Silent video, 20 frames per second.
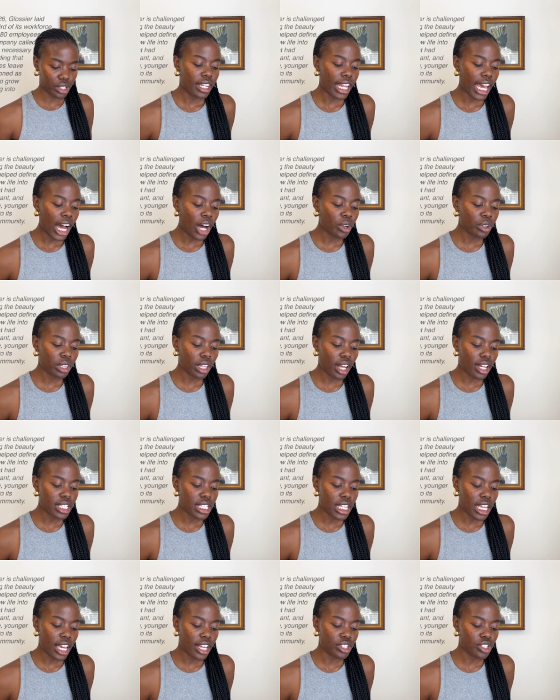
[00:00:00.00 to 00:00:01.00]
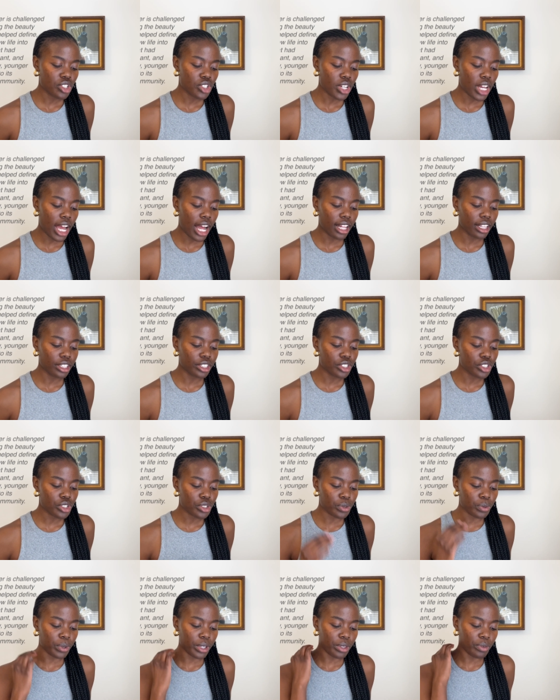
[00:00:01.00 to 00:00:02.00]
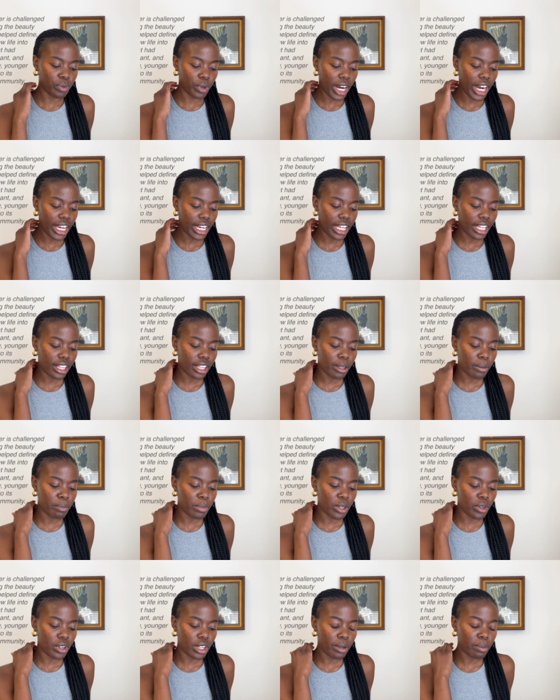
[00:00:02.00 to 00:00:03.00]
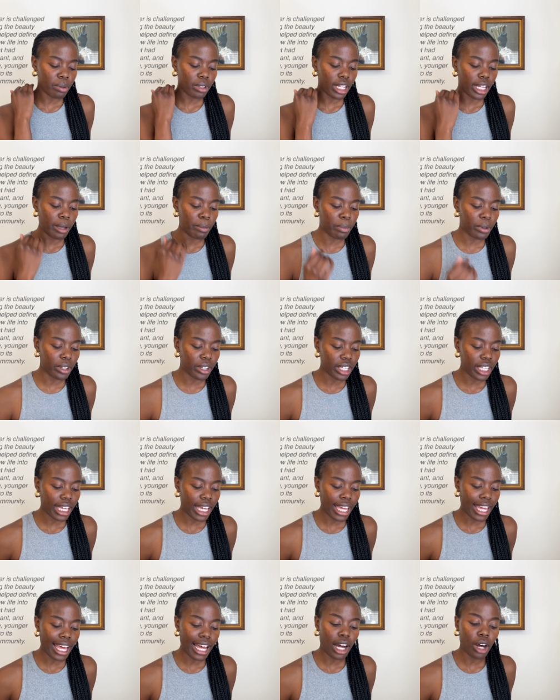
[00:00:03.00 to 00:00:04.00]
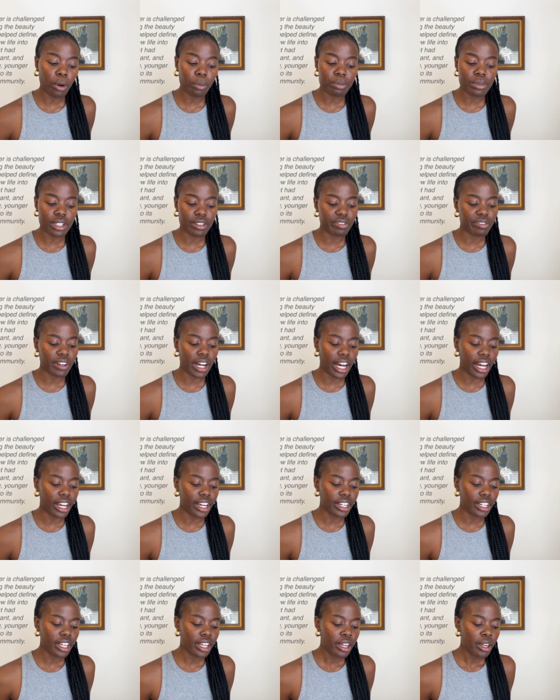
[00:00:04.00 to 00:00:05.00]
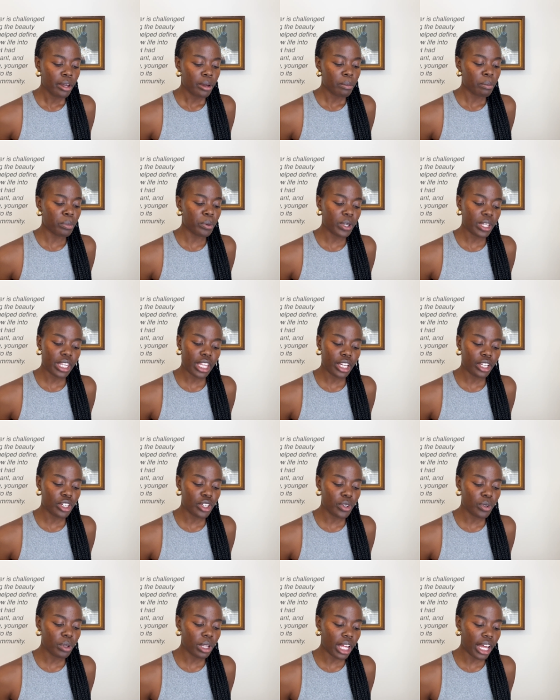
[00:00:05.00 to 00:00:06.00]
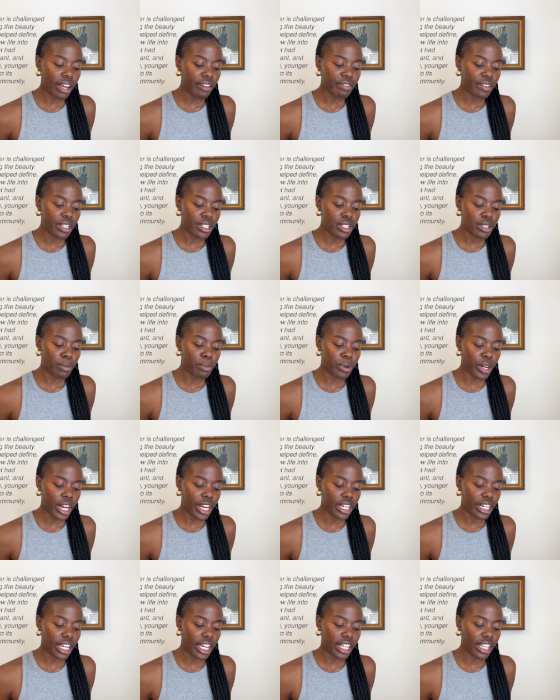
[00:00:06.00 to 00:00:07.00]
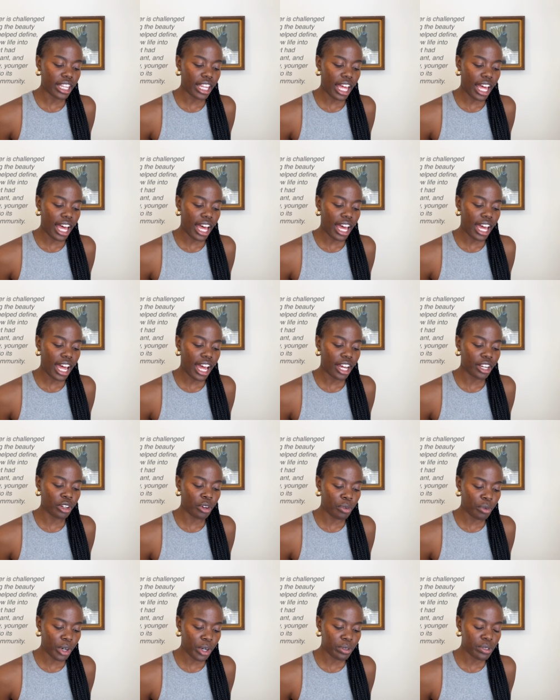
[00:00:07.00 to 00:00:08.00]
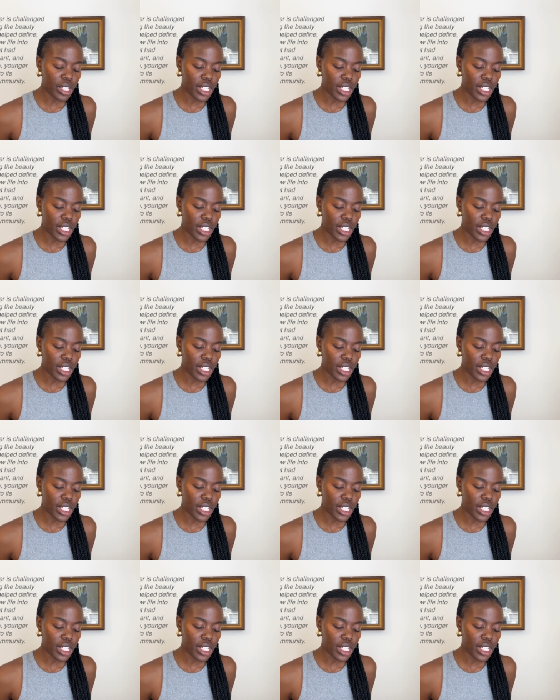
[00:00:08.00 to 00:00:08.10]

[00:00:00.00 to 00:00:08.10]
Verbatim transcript: Now Glossier is challenged with writing the beauty playbook it helped define breathing new life into branding that had grown